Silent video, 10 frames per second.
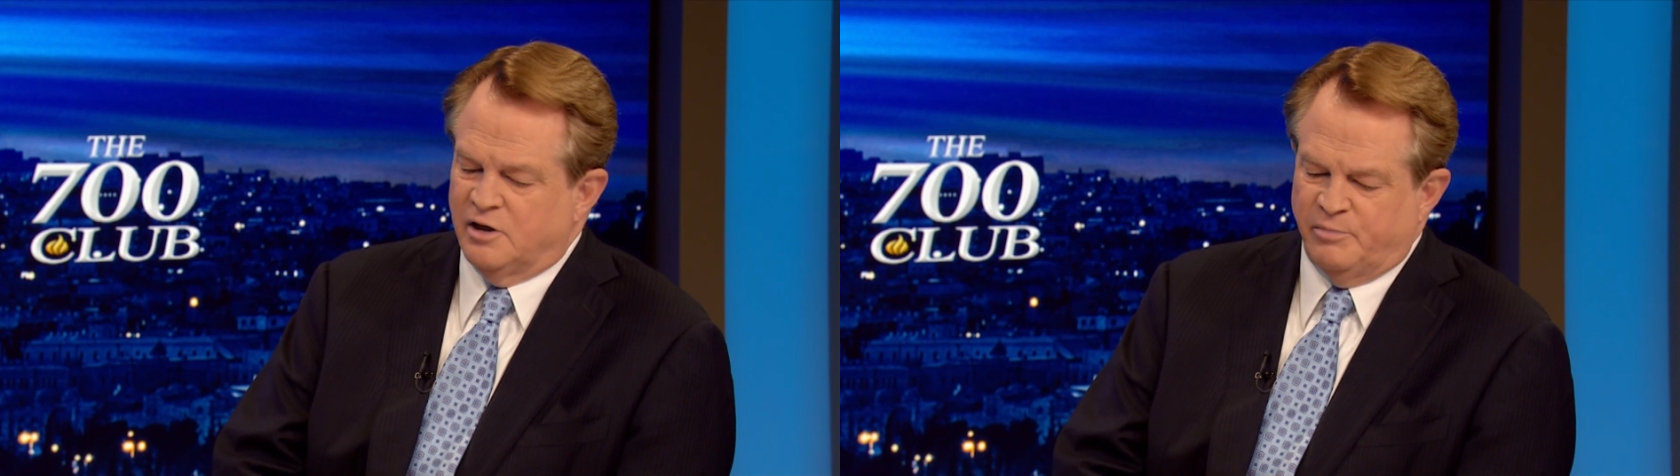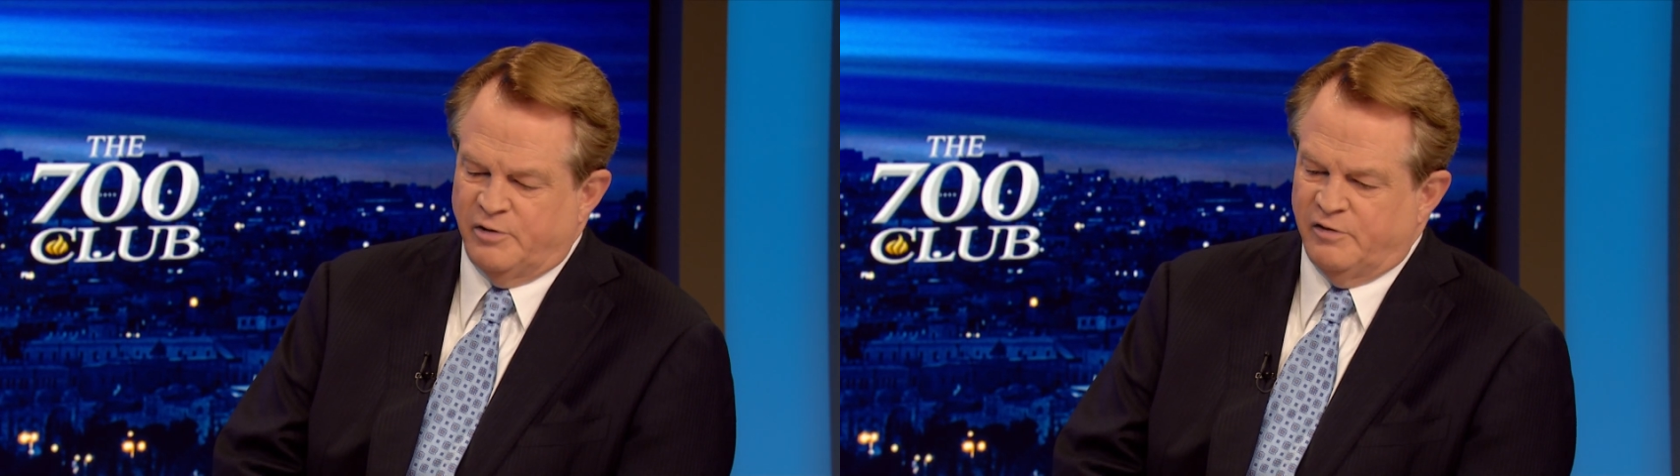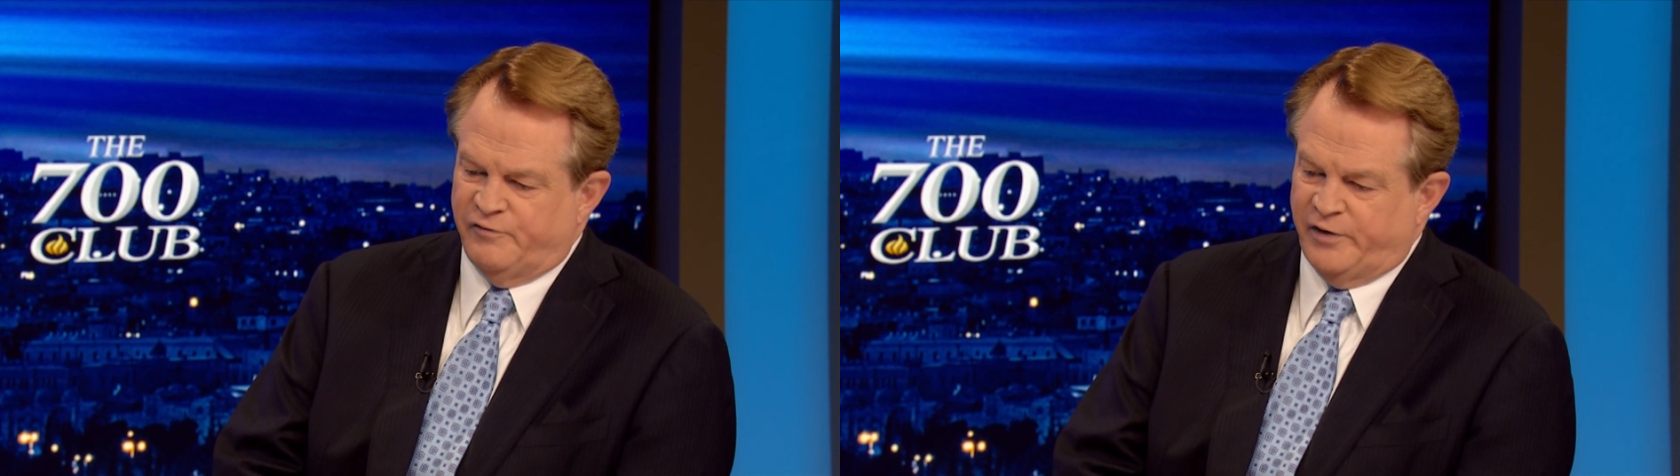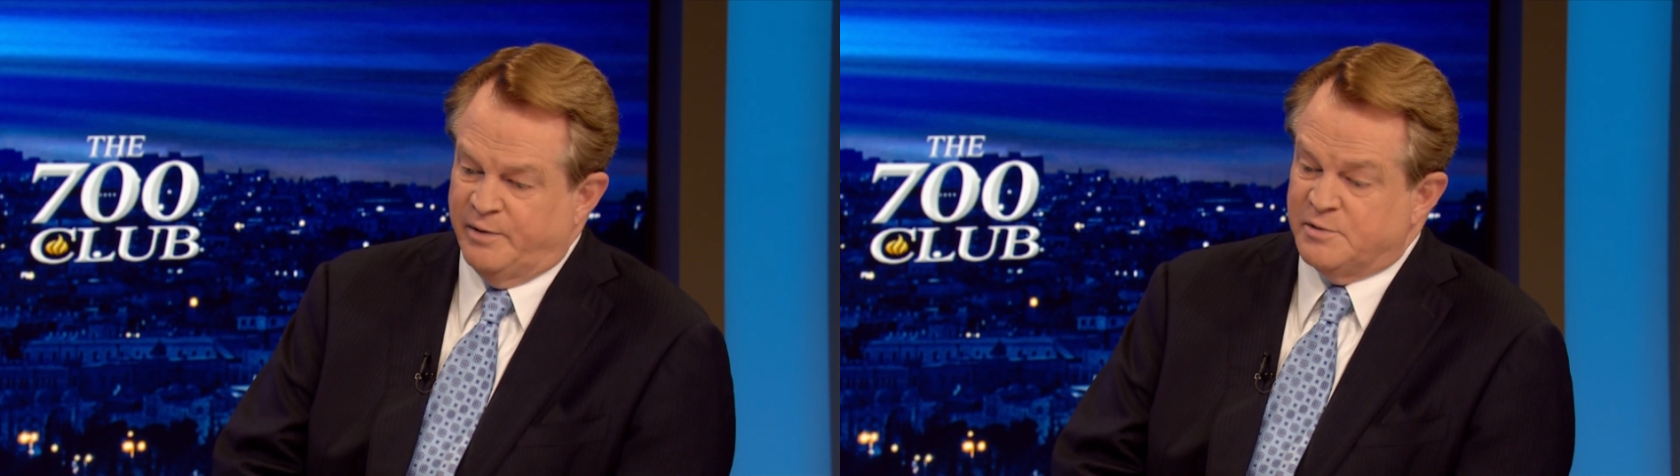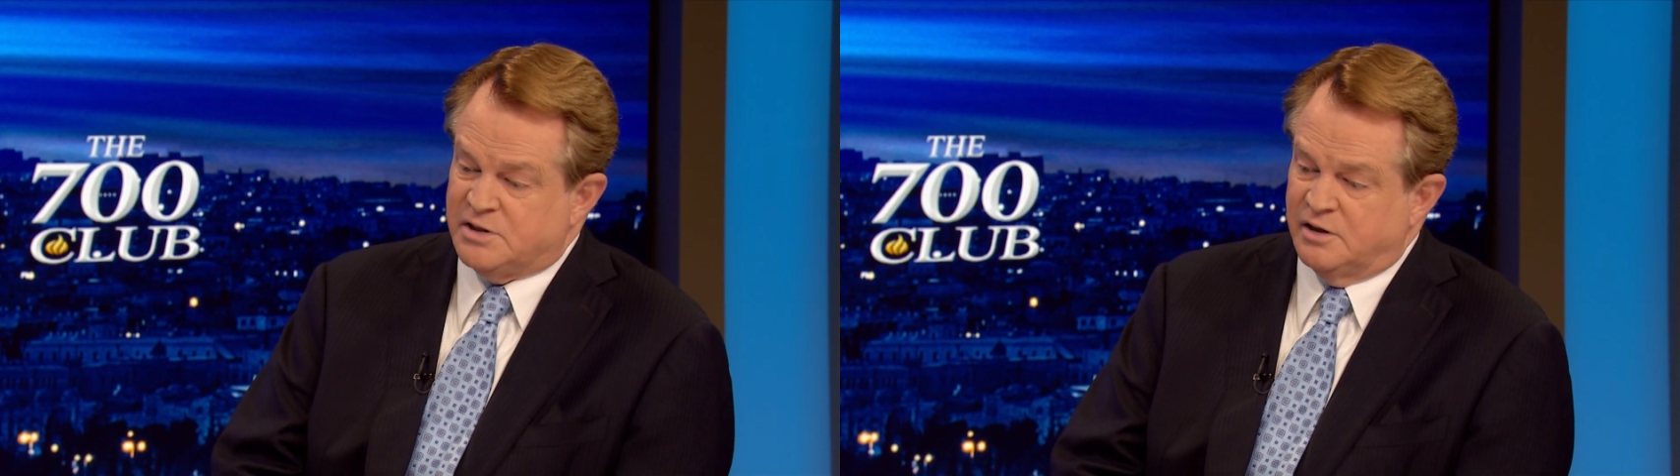Columbia
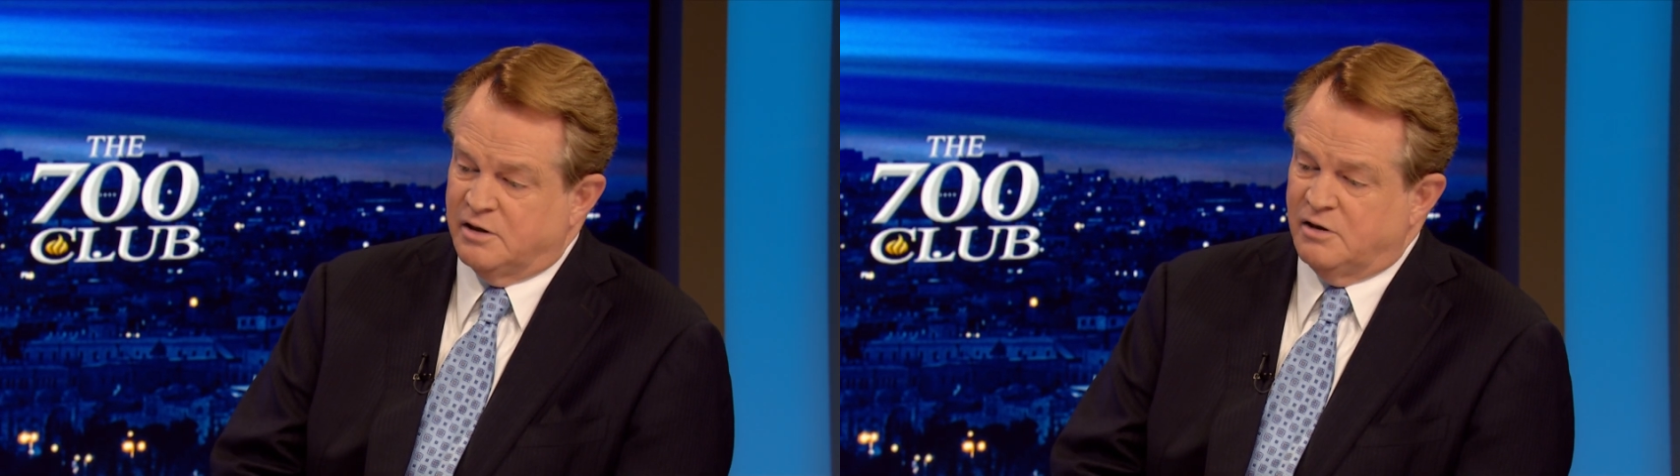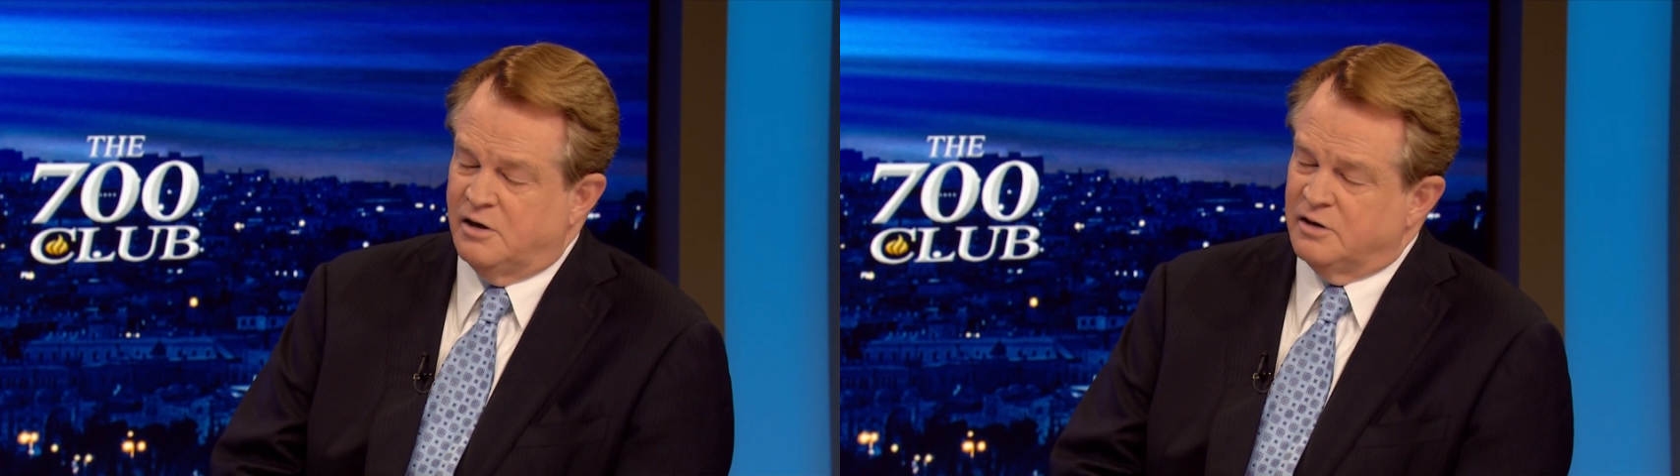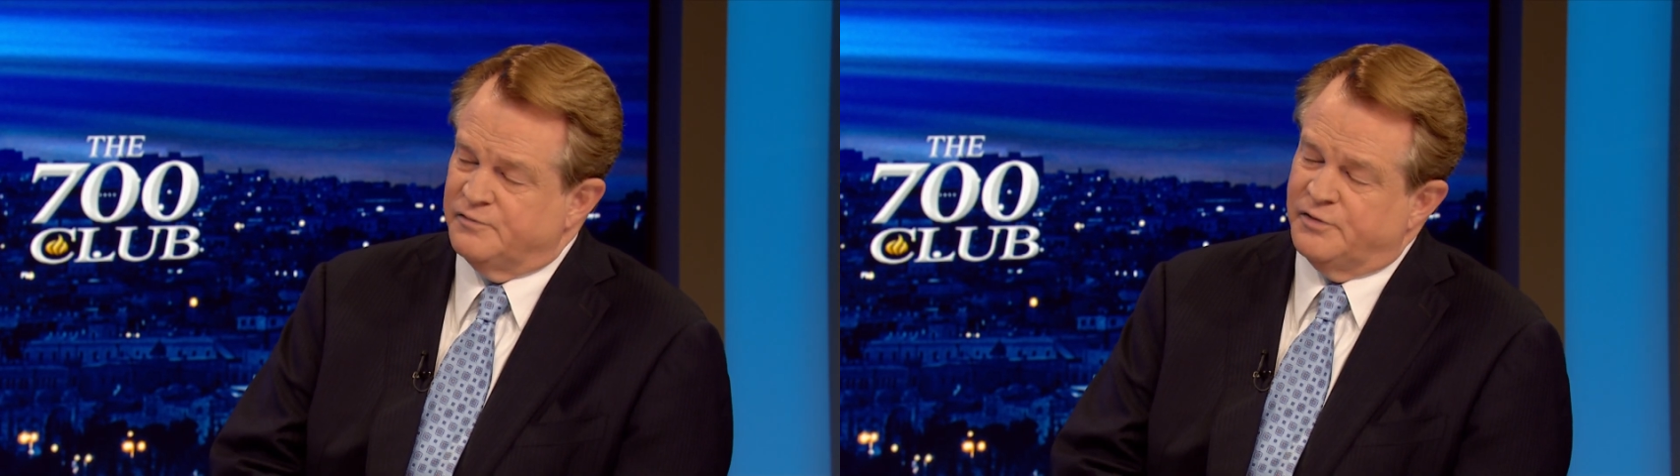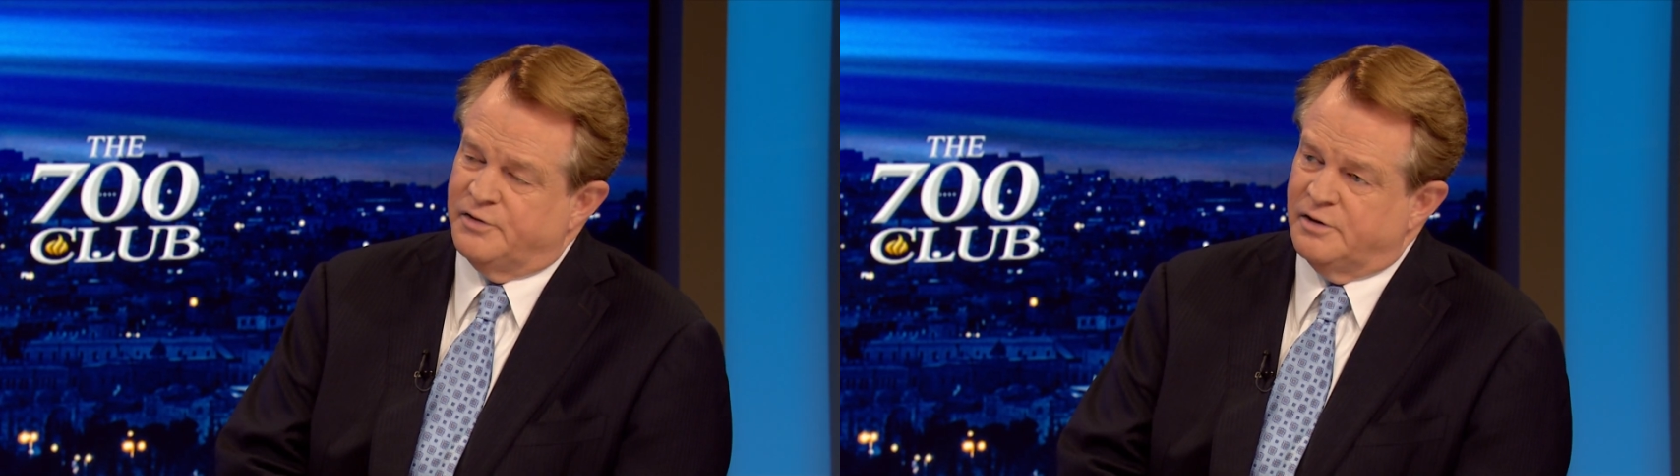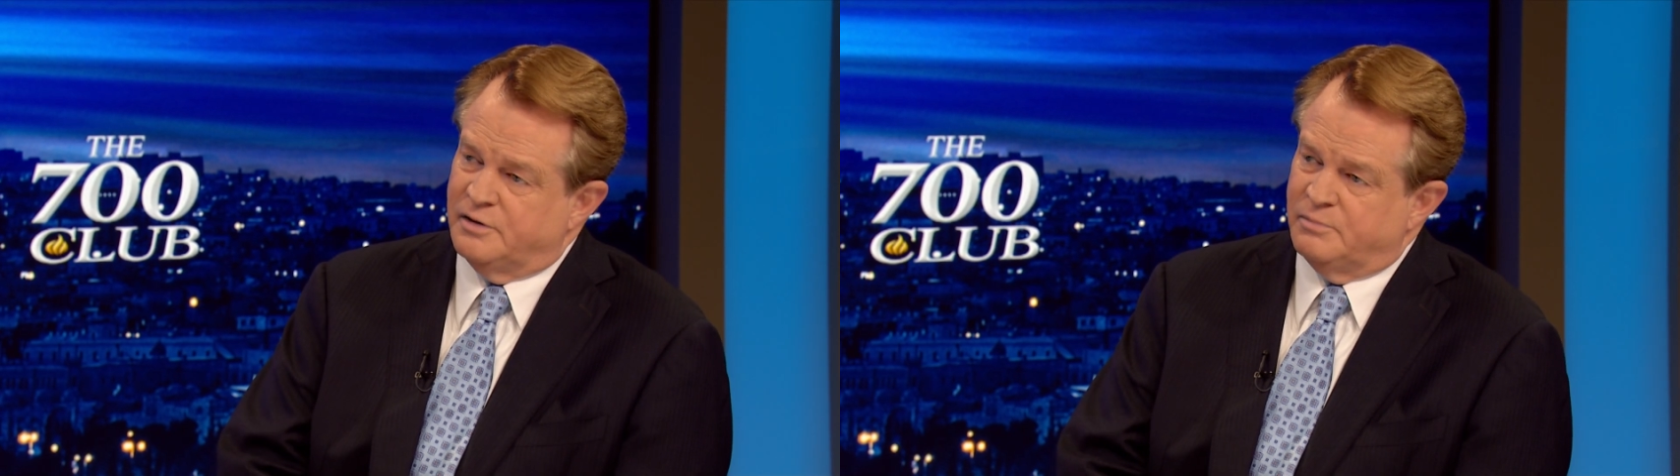famously called
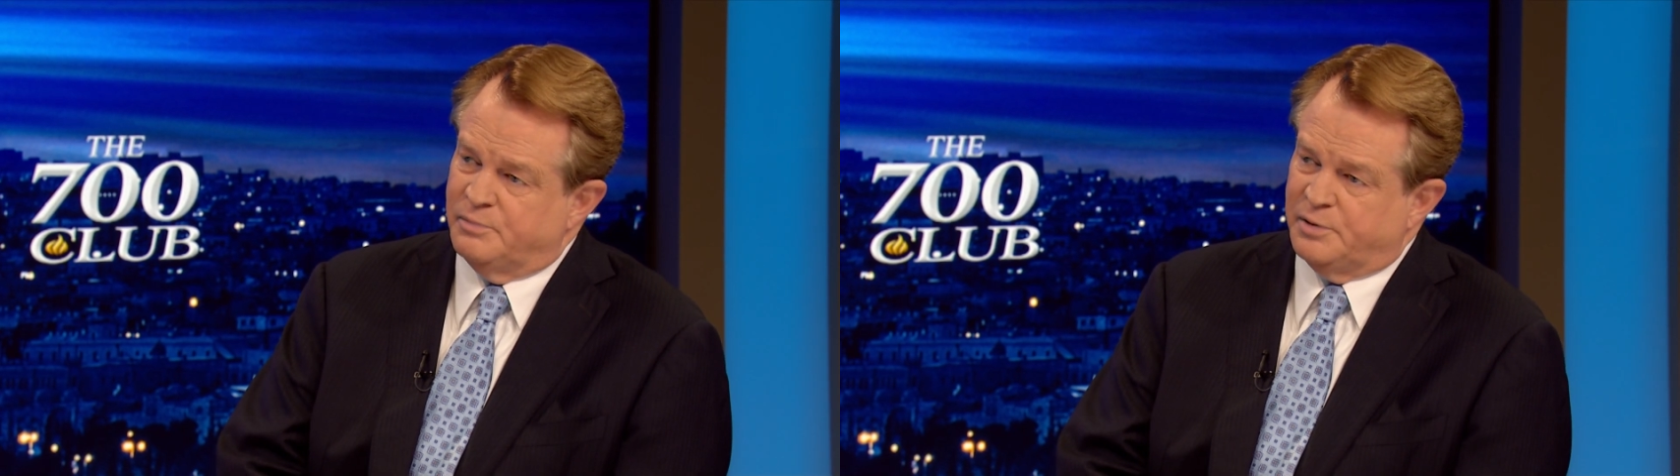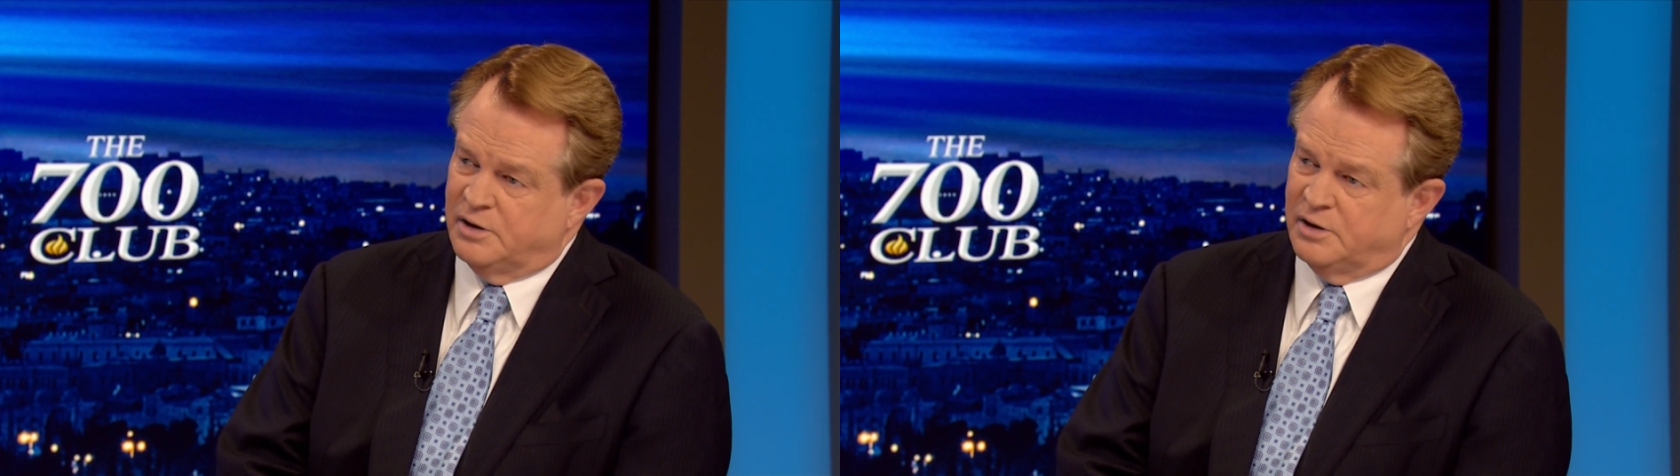for the